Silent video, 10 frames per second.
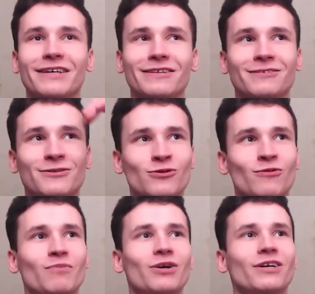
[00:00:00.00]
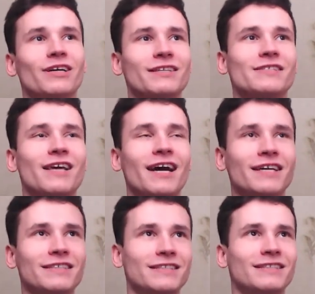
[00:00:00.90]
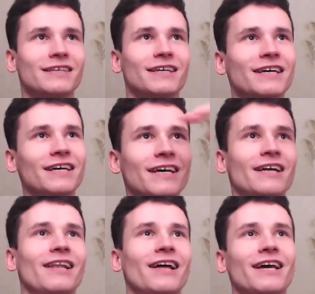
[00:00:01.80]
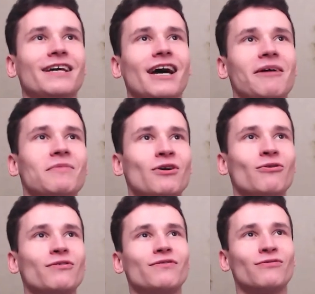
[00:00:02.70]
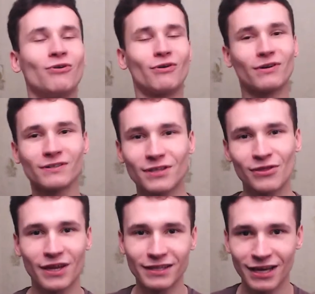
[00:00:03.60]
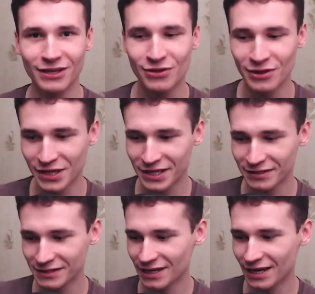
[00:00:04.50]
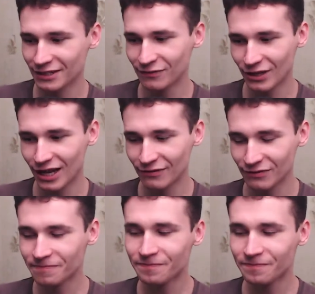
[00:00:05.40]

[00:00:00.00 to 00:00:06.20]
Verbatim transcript: super inside, uh, like I'm going forward, then I think that it's kind of love.